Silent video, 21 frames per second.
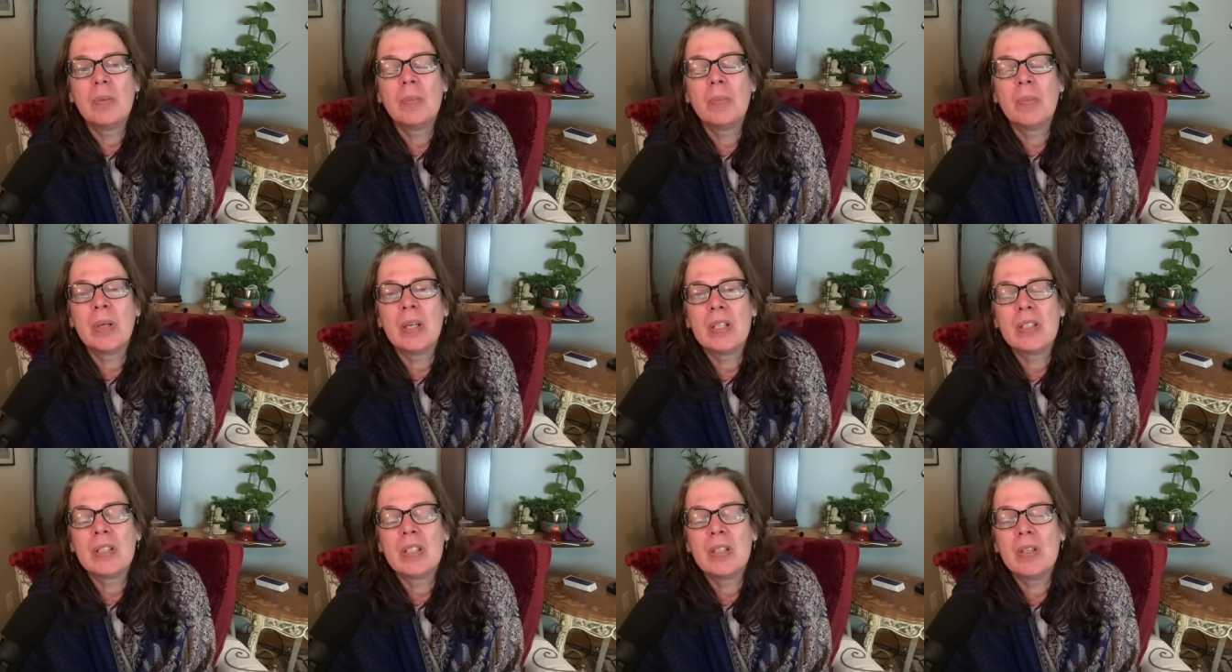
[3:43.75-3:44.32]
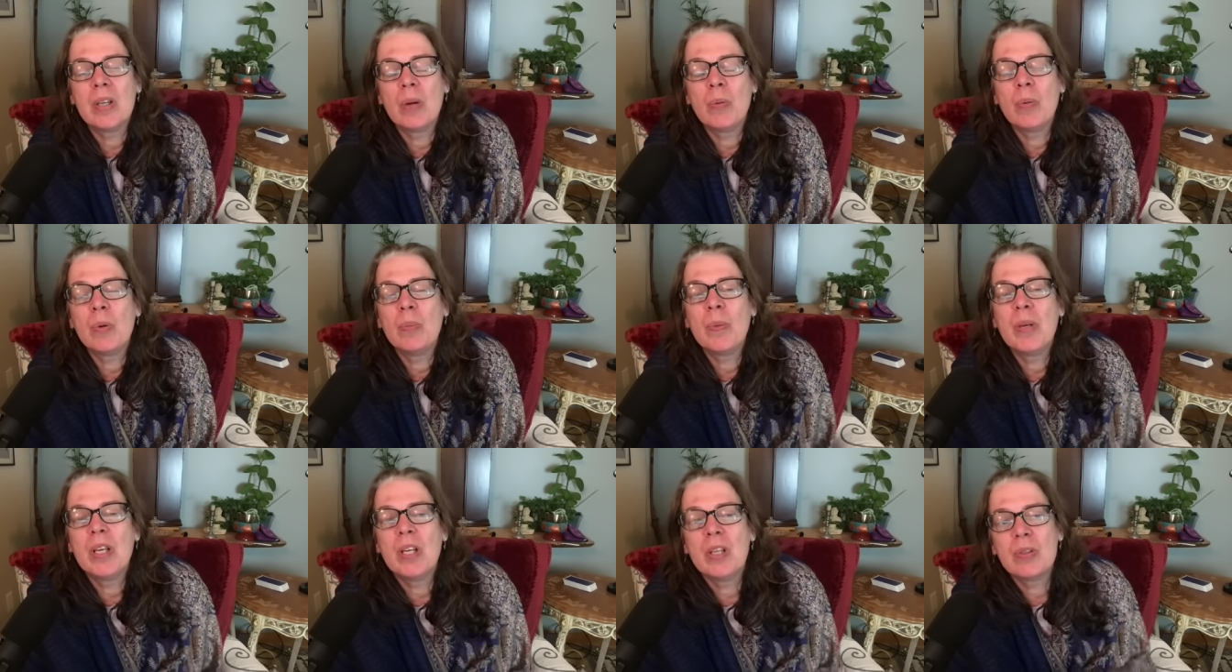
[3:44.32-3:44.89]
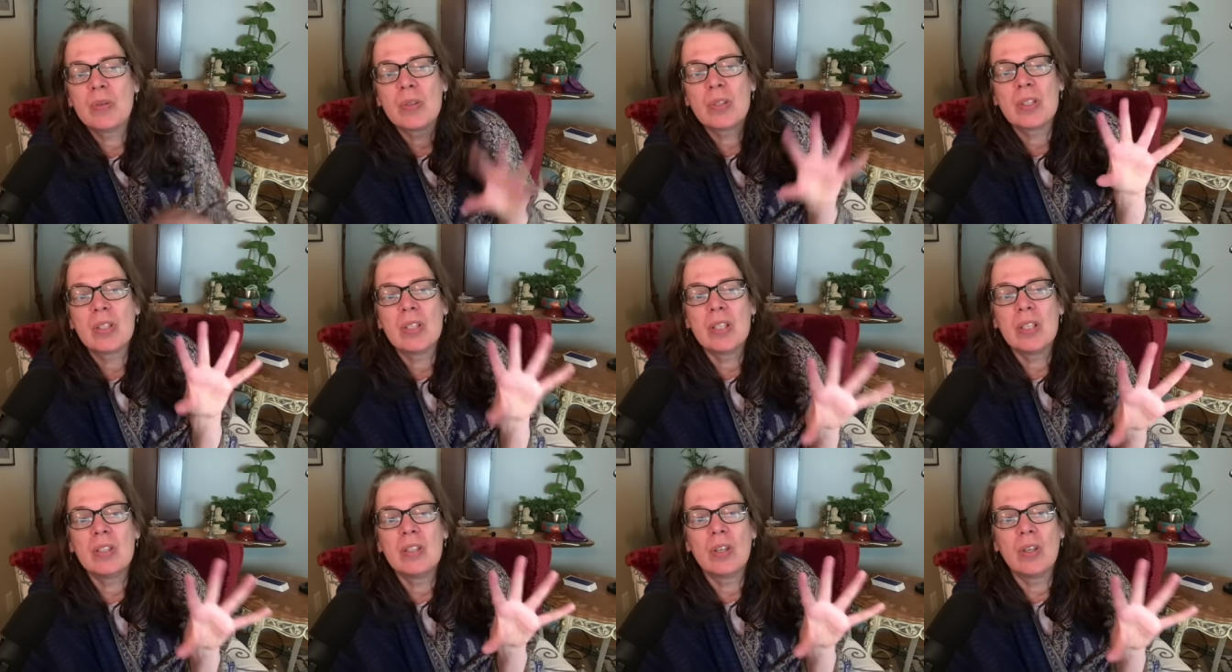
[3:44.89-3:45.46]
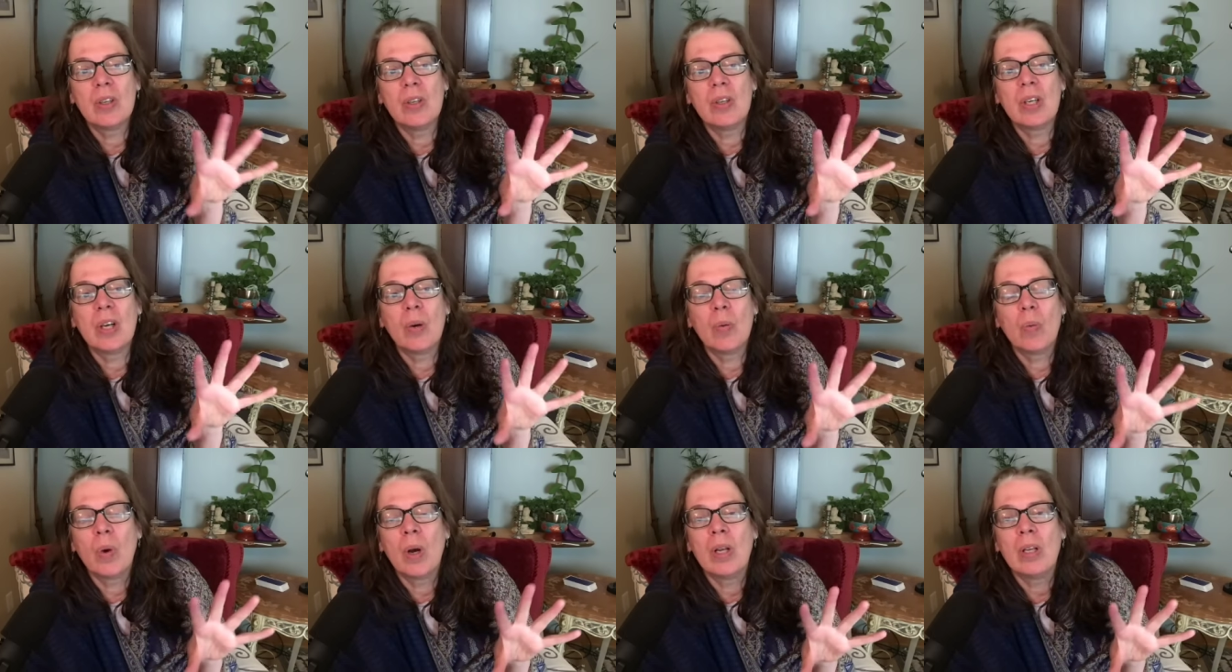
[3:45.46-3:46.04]
but it's in, it would be interesting to look
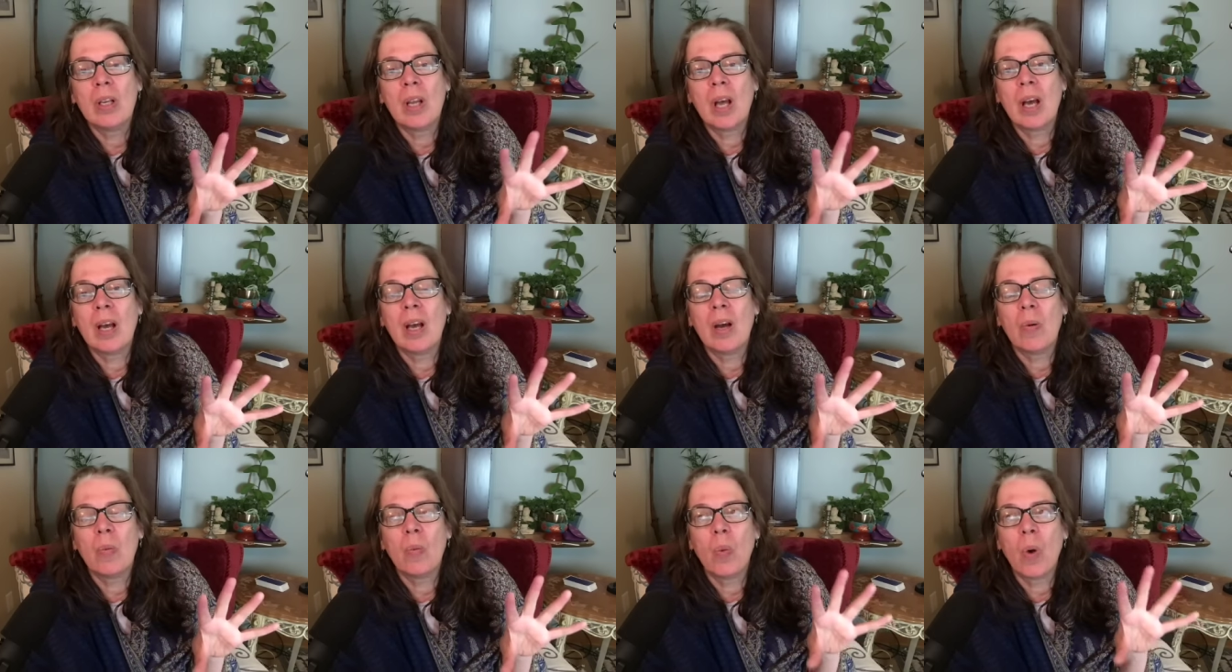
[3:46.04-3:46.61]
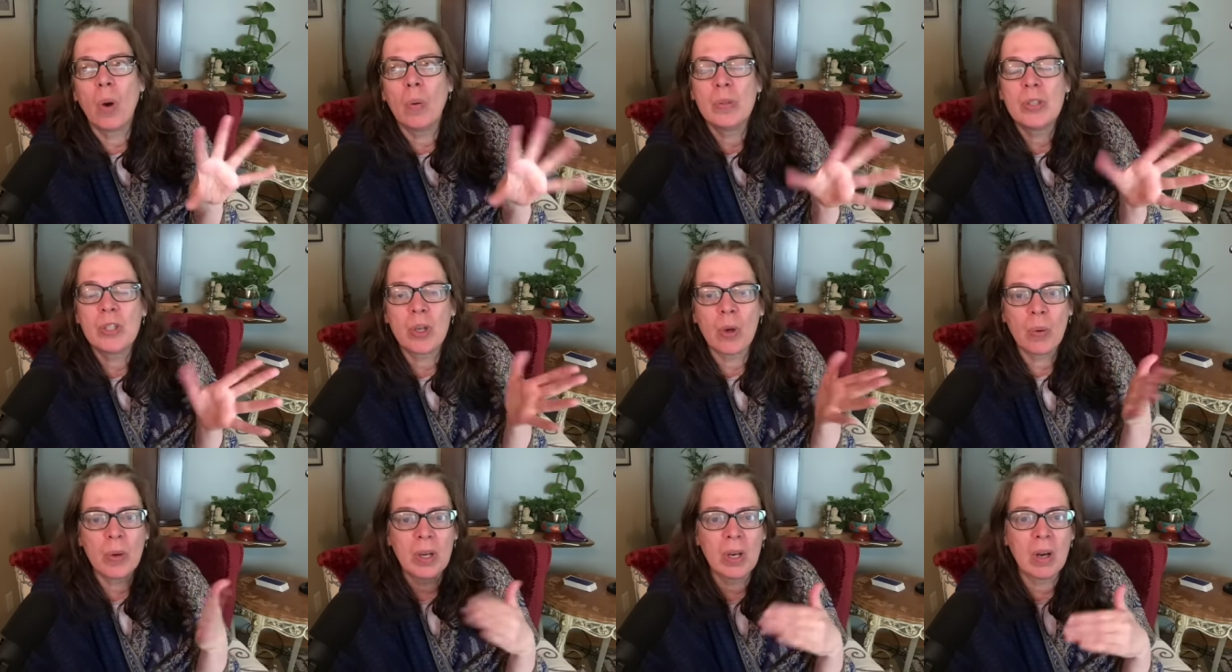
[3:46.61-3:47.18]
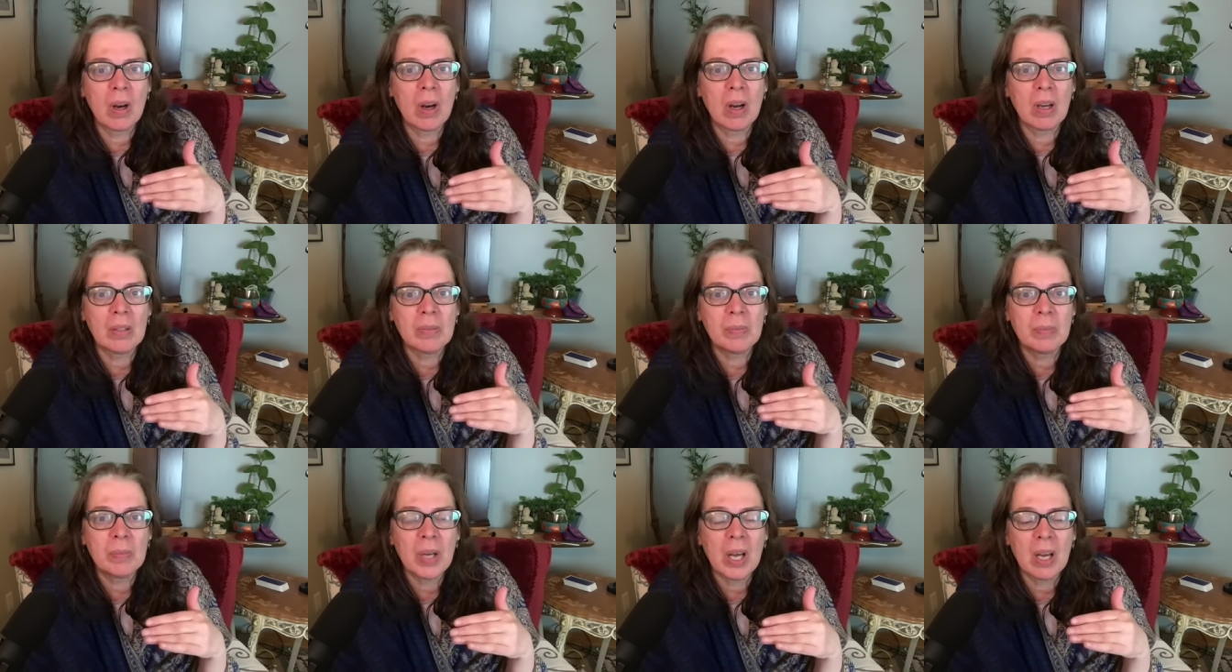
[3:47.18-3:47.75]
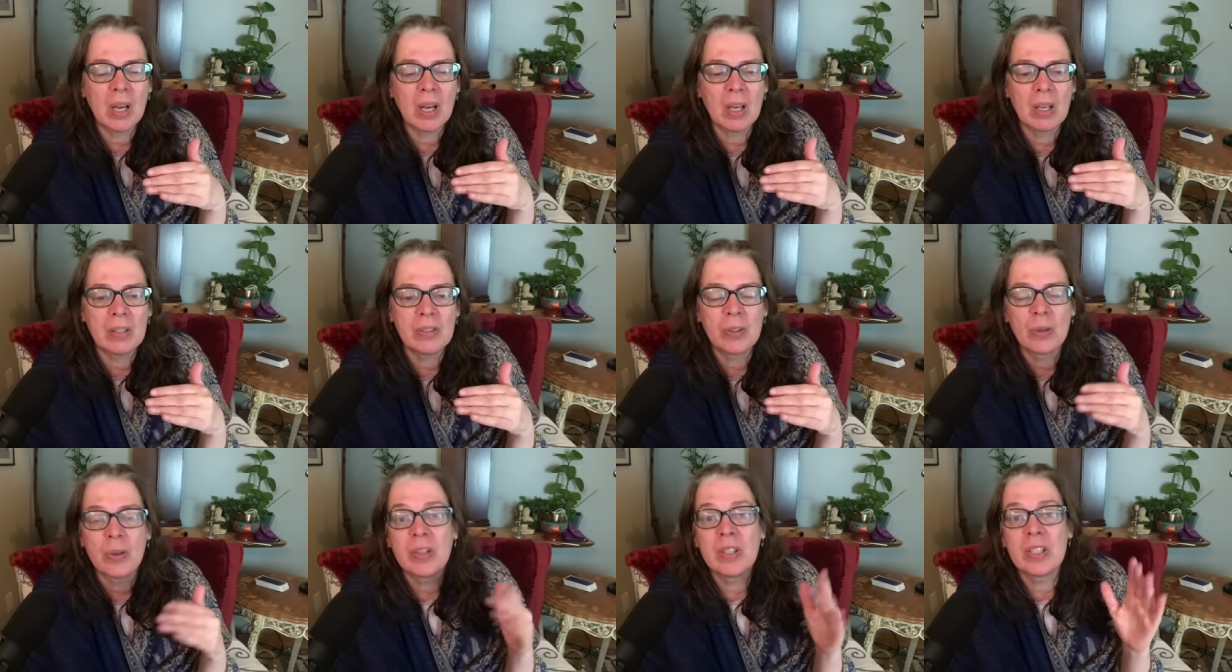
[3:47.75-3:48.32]
at what what was going on uh,
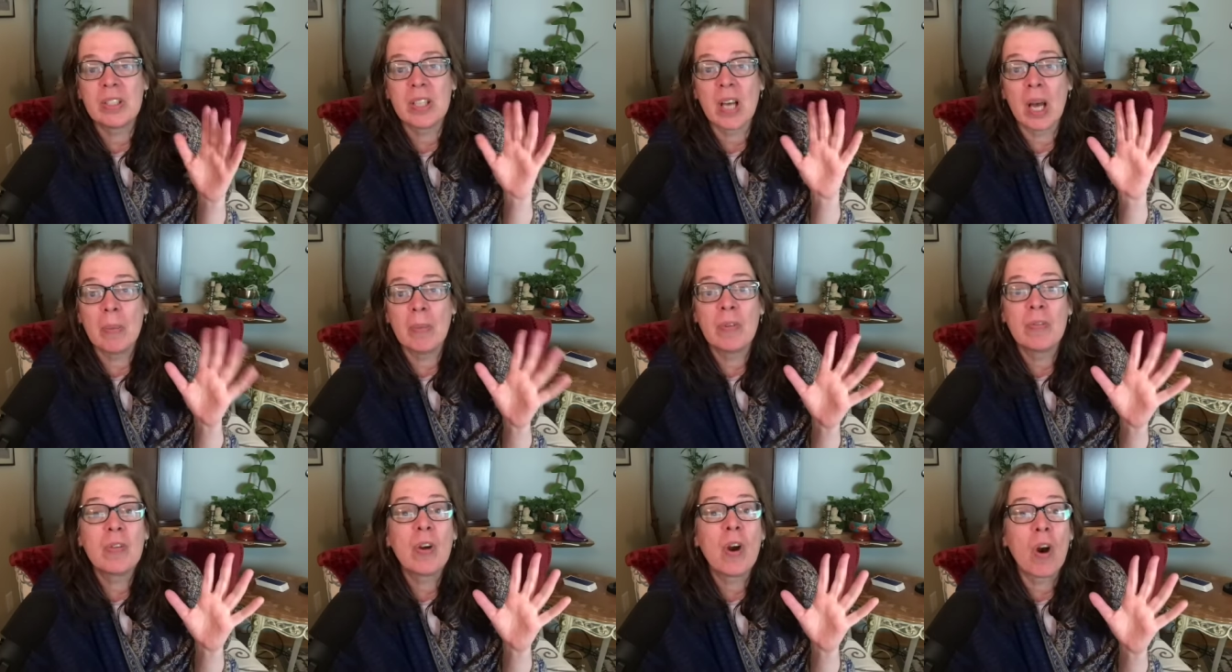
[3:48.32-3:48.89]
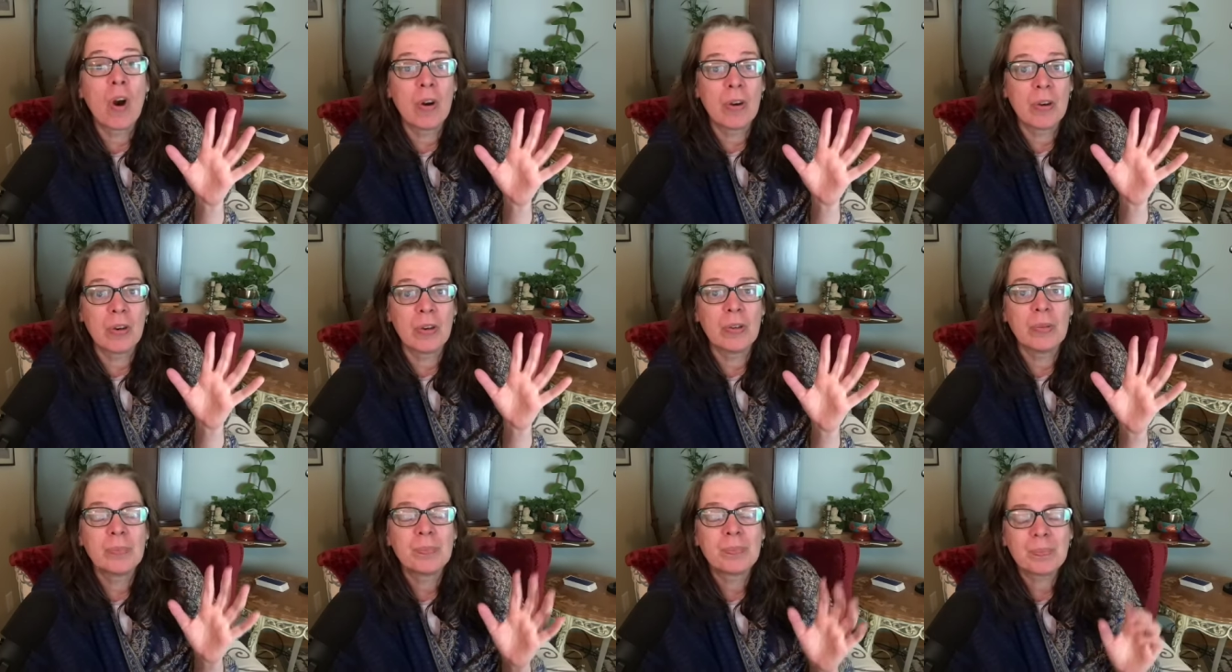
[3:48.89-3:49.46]
during the time of Carter,